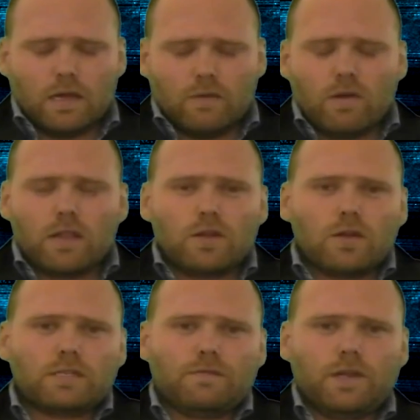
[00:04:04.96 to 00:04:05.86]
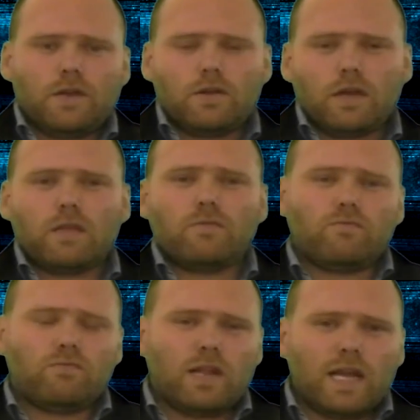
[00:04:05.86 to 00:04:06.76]
a rather nice video, another
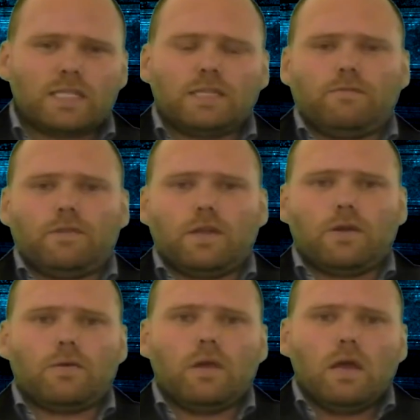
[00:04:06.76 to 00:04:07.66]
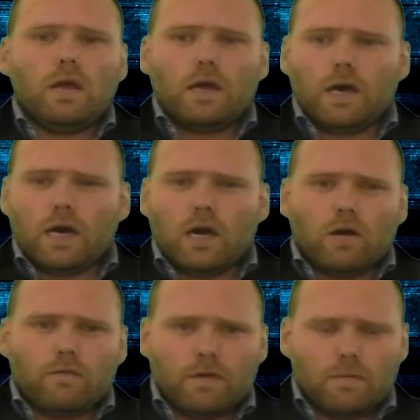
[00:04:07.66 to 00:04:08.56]
relaxing video uh,
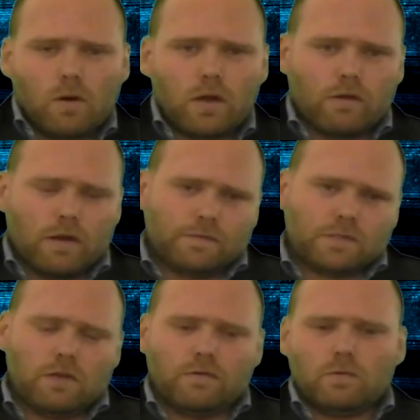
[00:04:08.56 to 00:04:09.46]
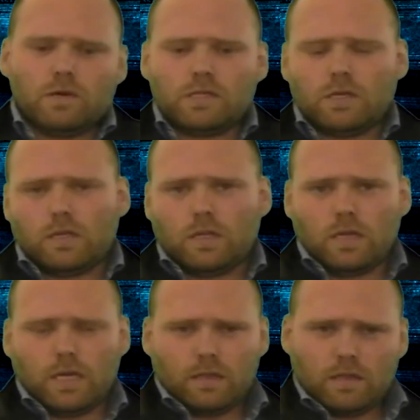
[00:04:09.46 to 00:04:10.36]
of a Minecraft server where he's got
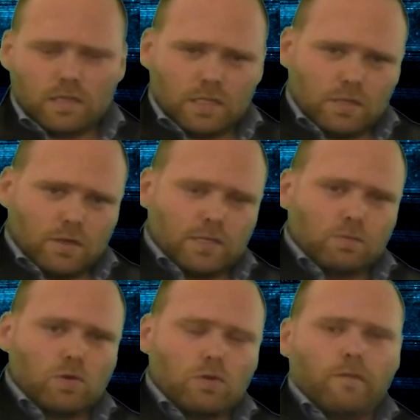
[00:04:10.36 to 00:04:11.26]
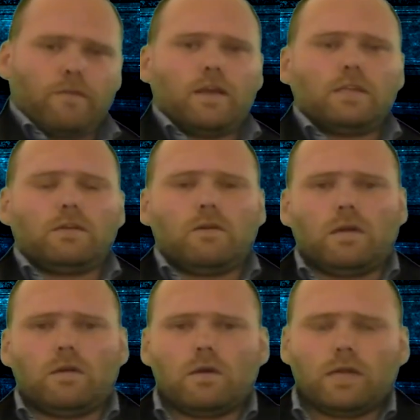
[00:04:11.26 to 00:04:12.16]
like this nice water effect
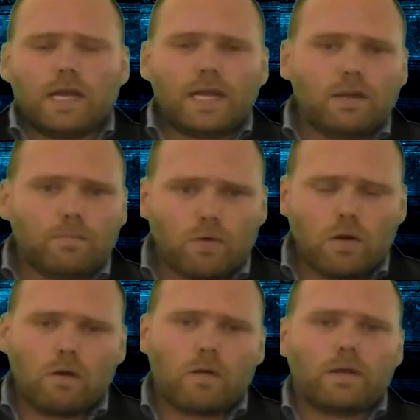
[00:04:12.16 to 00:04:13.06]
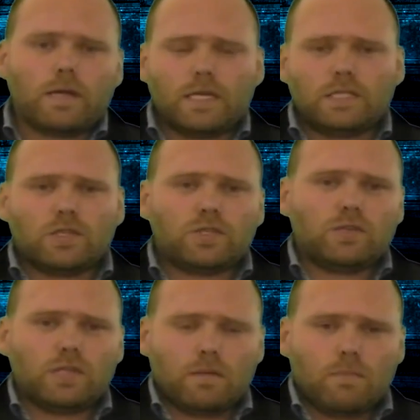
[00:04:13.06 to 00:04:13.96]
going along. Now he didn't program it; he's just
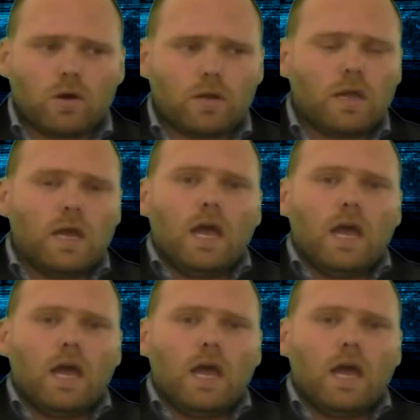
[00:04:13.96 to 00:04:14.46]
using the mod,